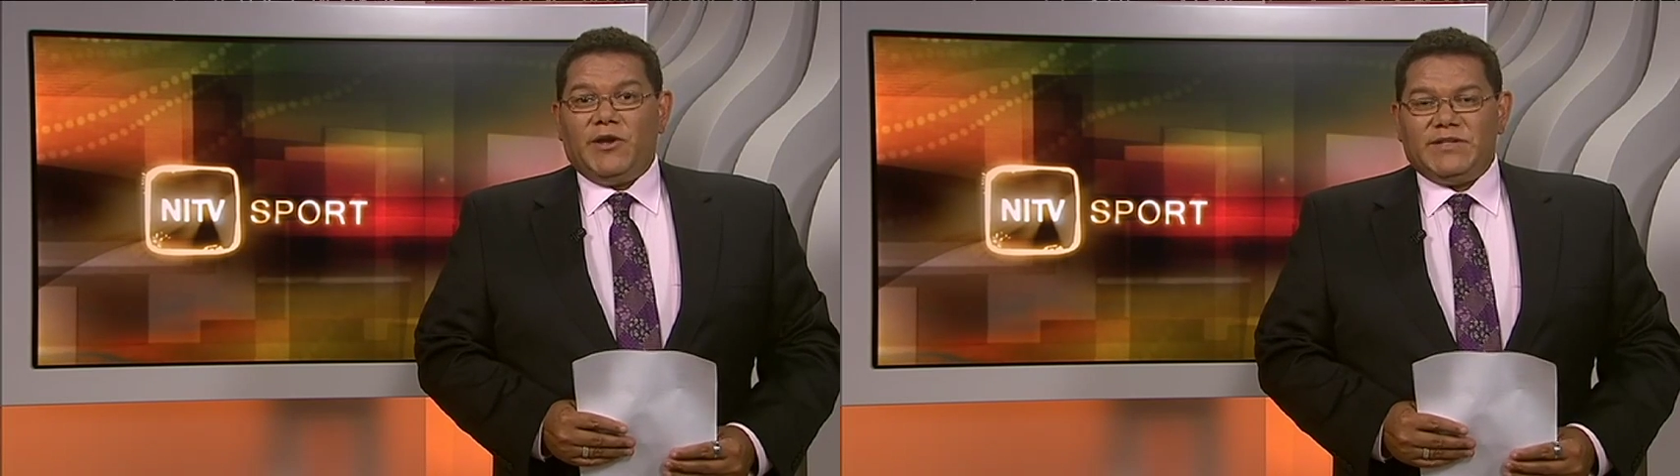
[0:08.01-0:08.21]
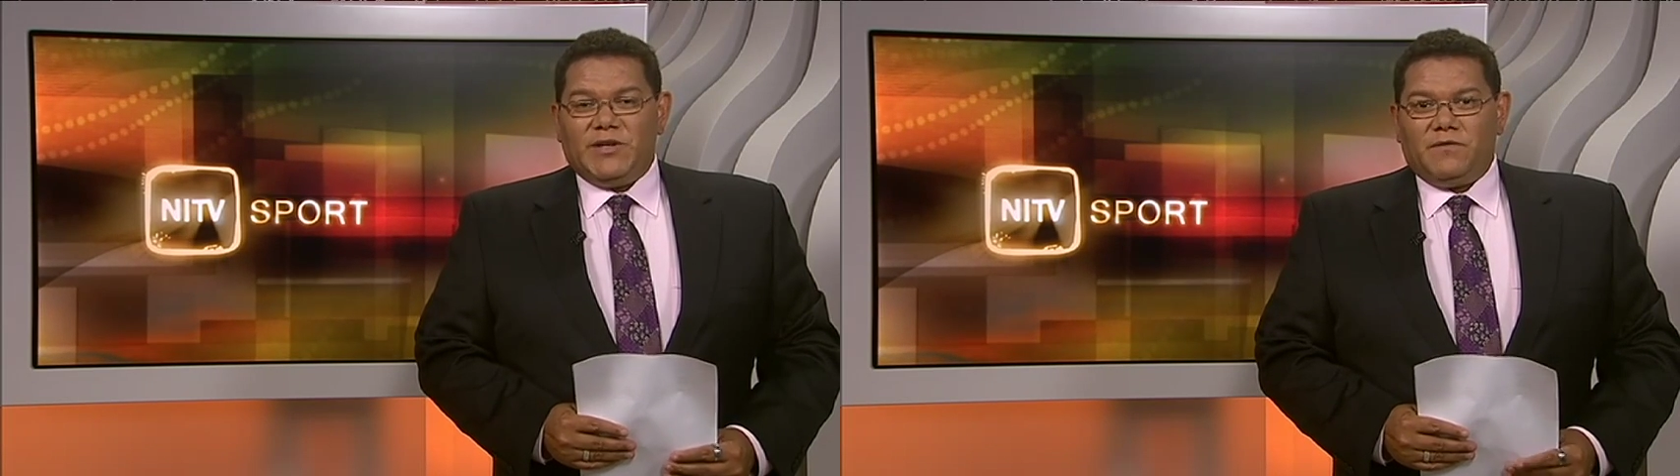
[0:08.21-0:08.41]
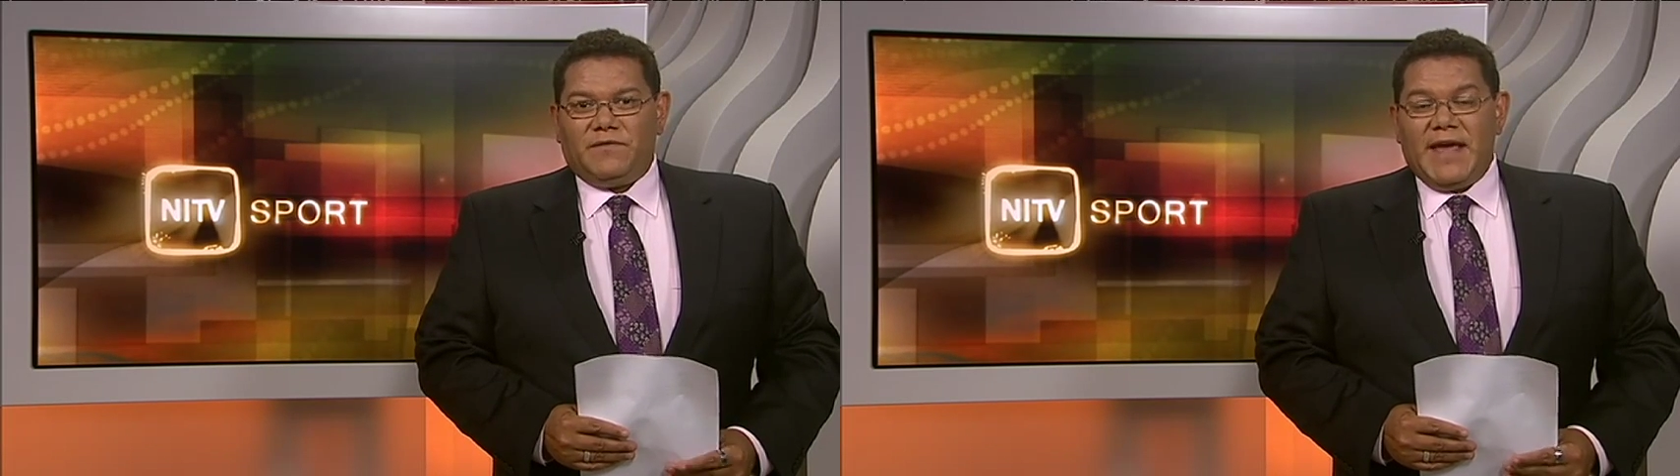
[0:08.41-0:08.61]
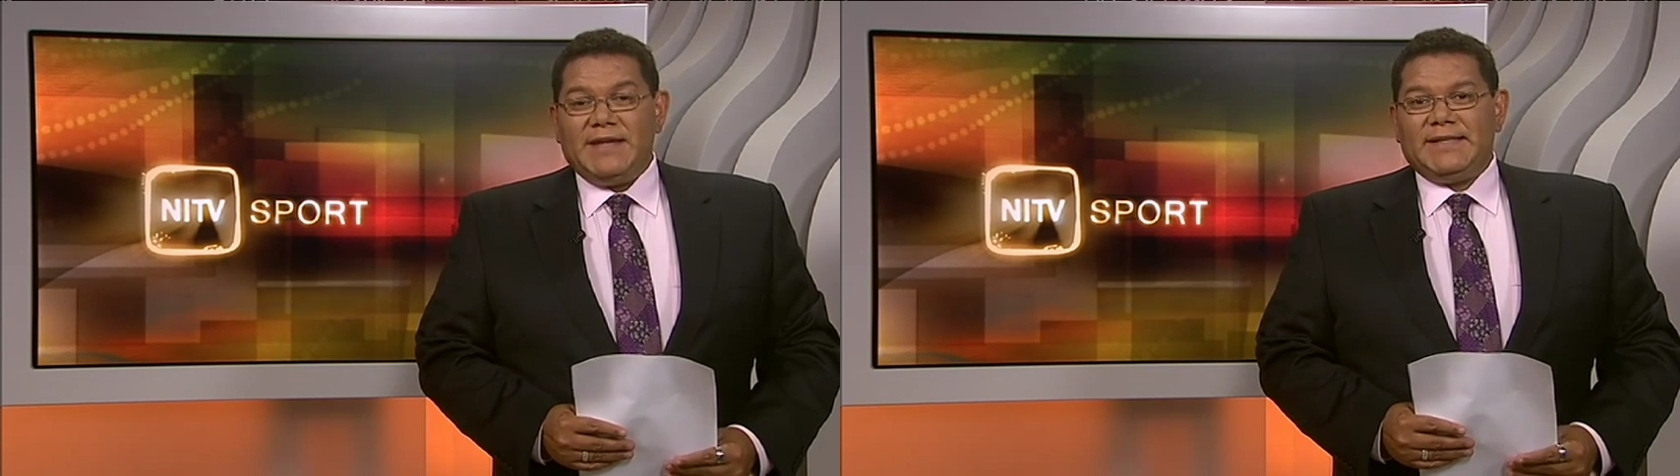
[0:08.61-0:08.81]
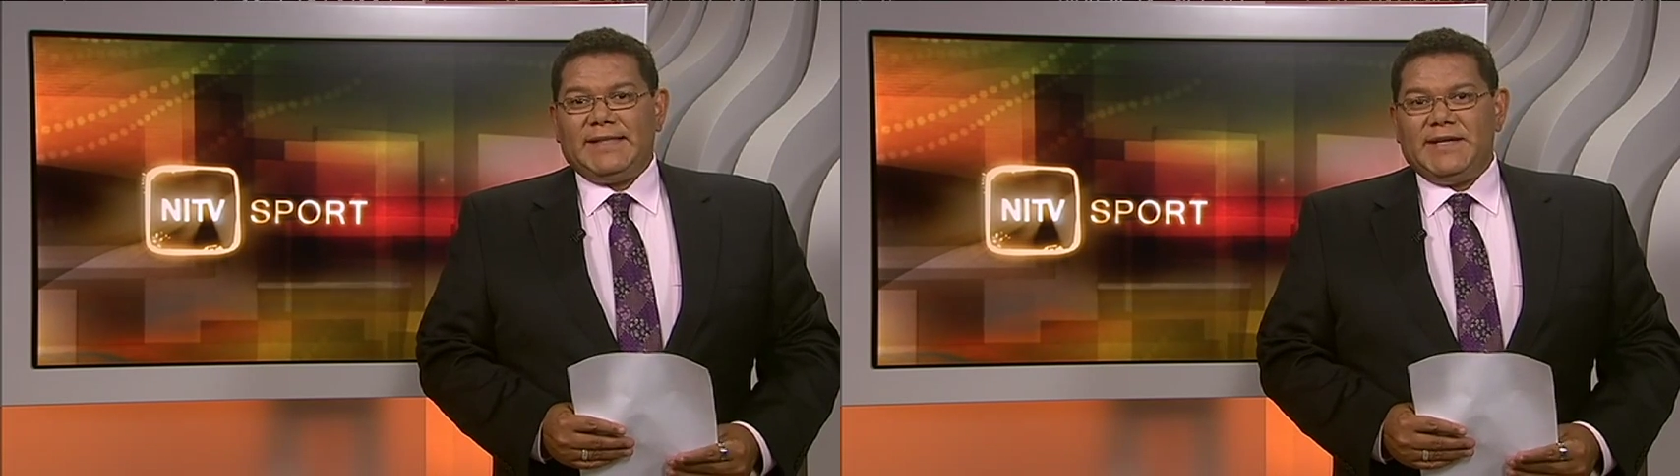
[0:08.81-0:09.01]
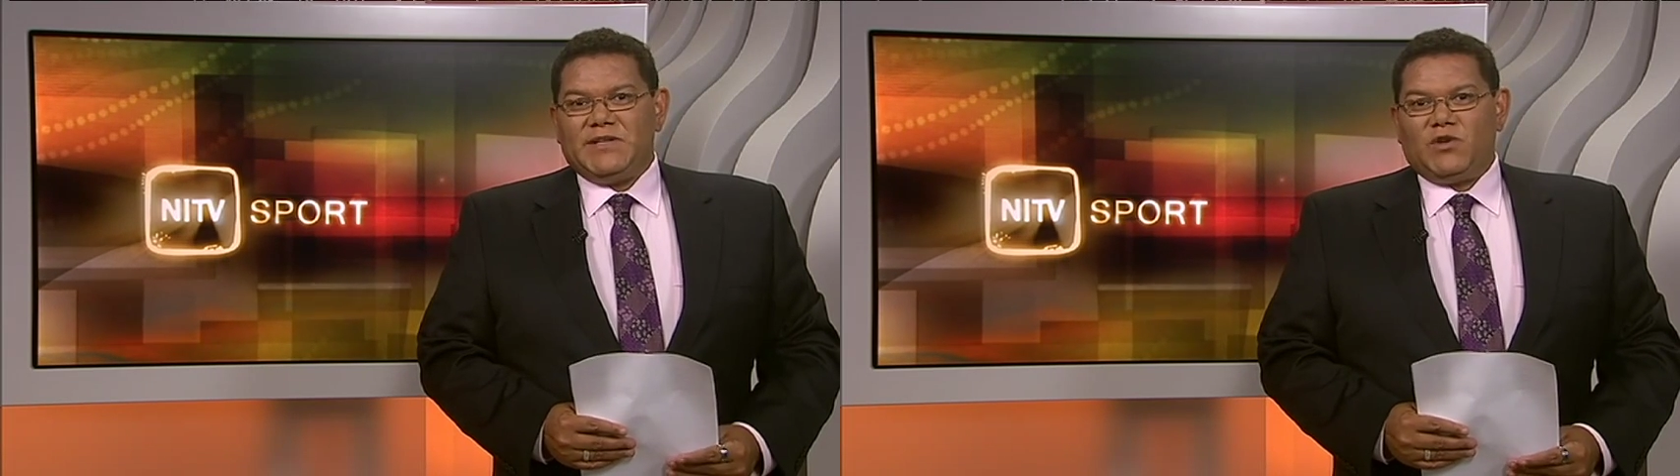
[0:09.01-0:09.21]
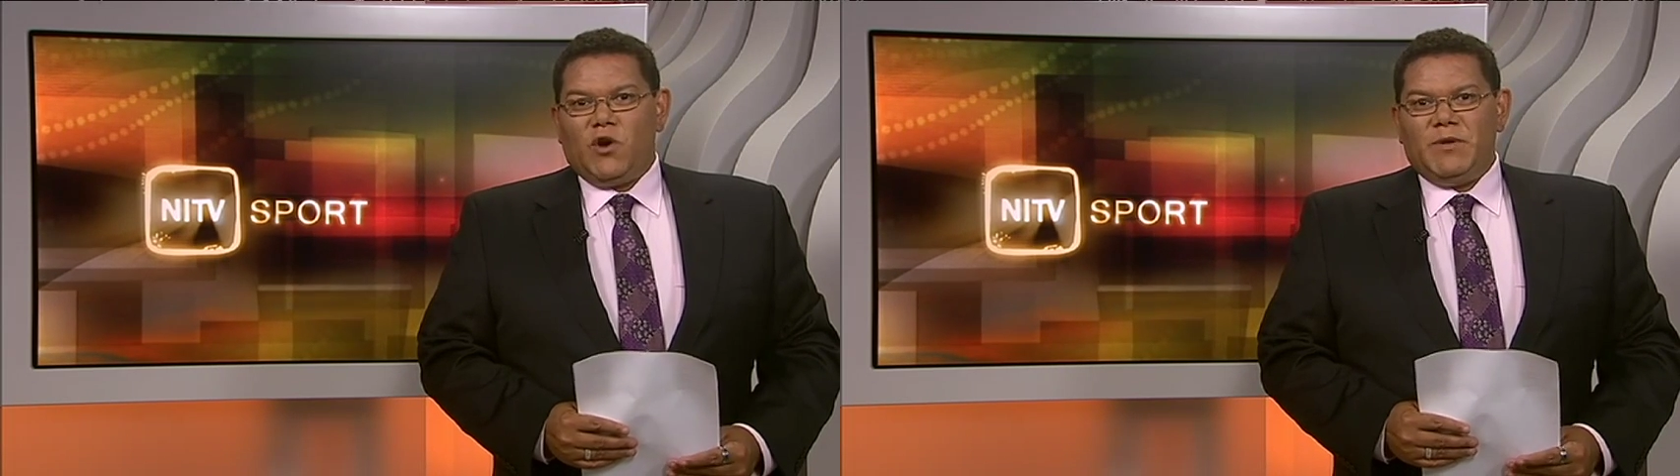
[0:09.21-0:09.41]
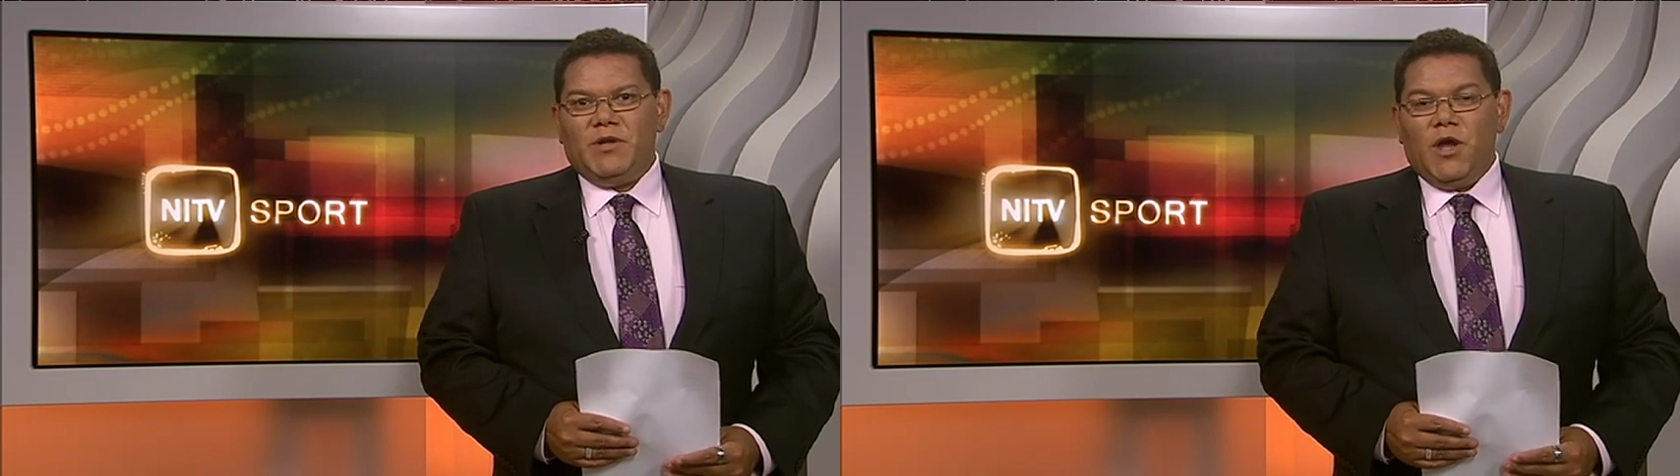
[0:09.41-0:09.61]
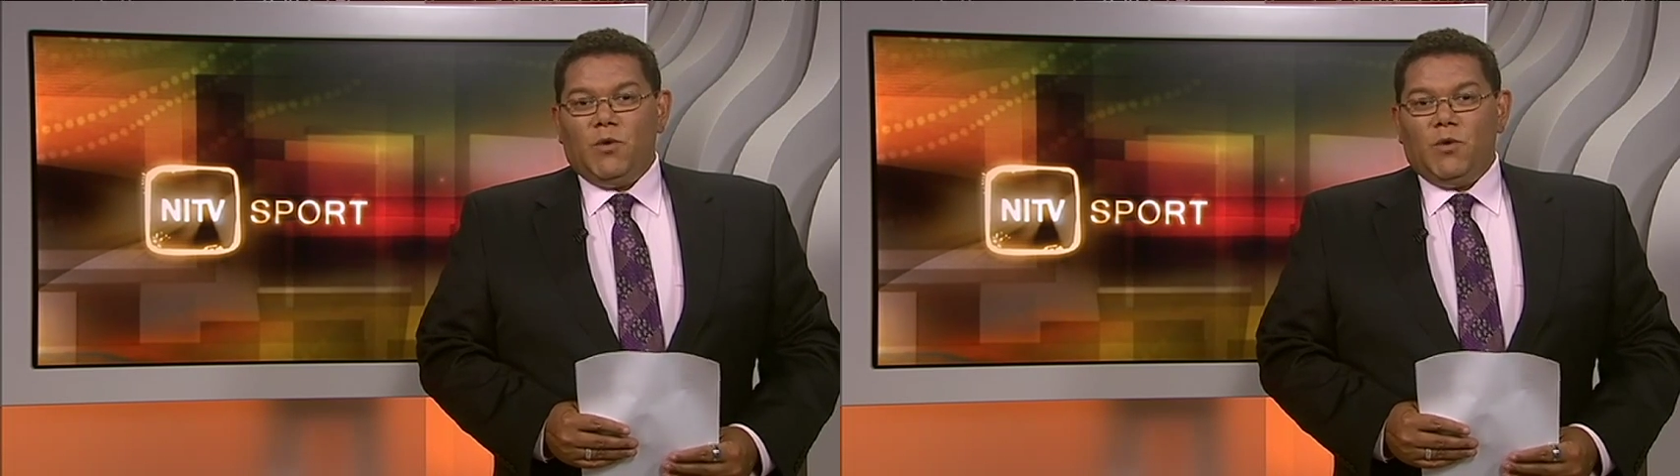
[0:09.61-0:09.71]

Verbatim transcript: herself and Taleena Simon